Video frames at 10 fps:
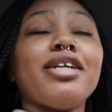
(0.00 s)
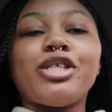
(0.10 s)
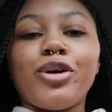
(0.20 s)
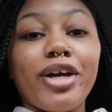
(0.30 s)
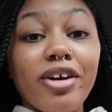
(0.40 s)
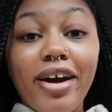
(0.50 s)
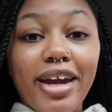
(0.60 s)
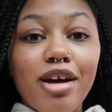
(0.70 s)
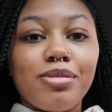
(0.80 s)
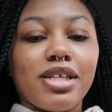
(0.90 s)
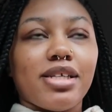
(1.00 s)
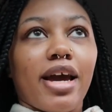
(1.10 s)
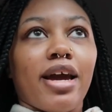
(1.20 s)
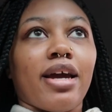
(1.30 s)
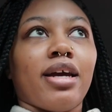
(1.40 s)
So here I am
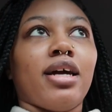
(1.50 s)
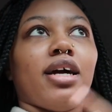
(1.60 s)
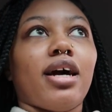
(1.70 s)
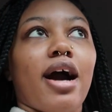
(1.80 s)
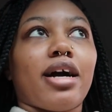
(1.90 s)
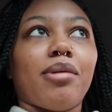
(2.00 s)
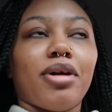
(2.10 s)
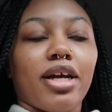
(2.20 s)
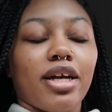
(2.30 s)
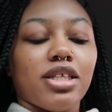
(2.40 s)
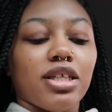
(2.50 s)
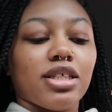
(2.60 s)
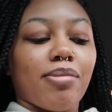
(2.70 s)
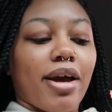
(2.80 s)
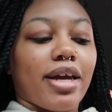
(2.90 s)
today. I come in here. She
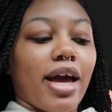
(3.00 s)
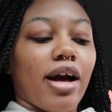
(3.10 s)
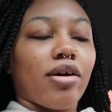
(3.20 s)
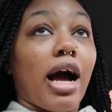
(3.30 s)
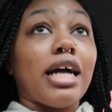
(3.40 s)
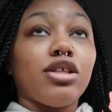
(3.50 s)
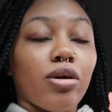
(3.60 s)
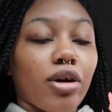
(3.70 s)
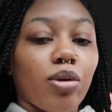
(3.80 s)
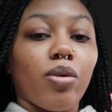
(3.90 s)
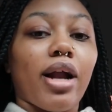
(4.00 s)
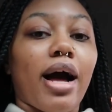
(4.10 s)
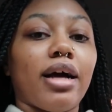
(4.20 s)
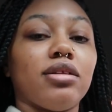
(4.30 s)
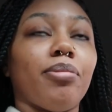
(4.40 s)
looks at my account. I told her what
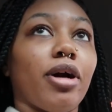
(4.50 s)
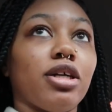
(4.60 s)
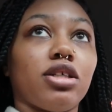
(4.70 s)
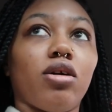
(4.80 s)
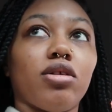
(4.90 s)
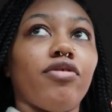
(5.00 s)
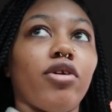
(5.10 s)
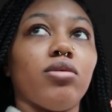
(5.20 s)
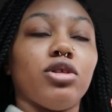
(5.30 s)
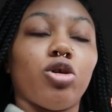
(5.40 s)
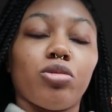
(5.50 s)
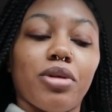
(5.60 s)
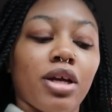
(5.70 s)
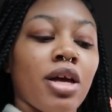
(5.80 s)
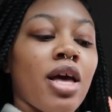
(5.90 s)
the person on the phone told
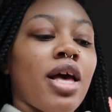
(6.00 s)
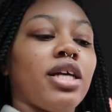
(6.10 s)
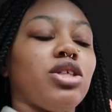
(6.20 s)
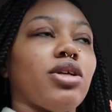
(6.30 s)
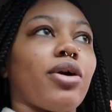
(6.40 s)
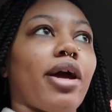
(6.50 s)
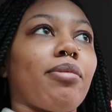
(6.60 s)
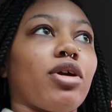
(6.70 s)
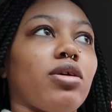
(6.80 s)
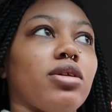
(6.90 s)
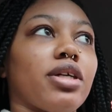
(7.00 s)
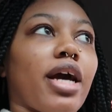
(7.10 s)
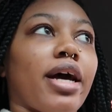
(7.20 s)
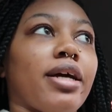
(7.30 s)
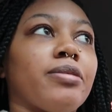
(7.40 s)
me. She's like, okay, I'm going to go look
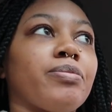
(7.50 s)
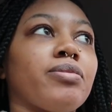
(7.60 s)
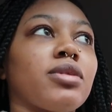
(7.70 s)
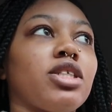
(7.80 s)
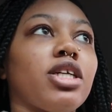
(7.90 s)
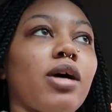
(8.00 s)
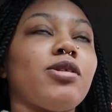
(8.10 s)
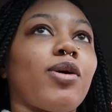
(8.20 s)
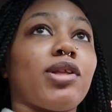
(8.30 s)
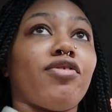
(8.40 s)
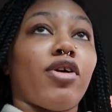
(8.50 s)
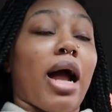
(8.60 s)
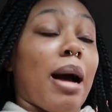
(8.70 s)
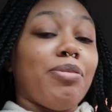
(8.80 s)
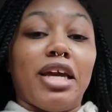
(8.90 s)
at it. She comes back with the phone.
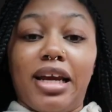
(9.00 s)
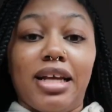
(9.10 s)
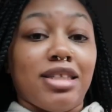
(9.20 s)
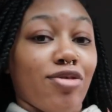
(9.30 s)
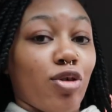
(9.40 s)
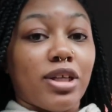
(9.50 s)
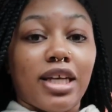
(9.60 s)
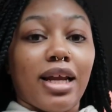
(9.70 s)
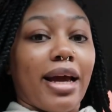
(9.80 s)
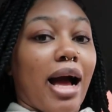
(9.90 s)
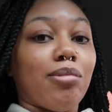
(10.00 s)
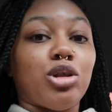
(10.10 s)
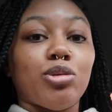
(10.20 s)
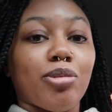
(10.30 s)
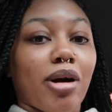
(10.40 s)
I'm thinking it's the 14. Like, I'm
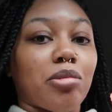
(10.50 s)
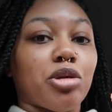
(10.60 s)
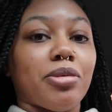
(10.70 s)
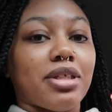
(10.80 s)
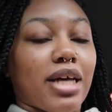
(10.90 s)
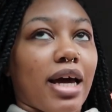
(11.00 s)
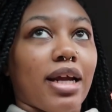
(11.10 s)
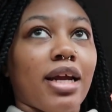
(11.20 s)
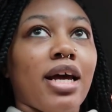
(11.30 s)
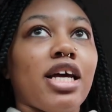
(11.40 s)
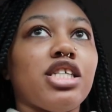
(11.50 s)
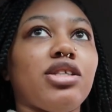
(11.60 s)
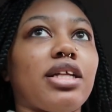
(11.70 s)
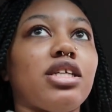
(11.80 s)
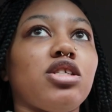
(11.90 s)
super pumped, super excited. She's
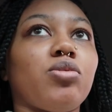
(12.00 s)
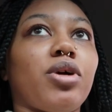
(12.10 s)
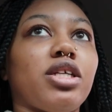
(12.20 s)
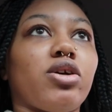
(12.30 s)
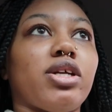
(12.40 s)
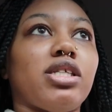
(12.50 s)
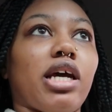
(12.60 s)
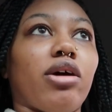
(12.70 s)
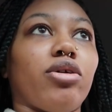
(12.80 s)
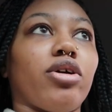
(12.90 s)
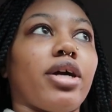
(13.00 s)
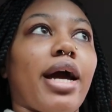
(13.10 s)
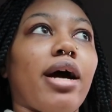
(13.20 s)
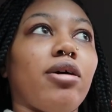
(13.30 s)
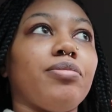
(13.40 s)
like, this is what it's going to say on your
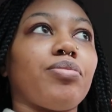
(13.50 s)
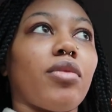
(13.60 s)
account.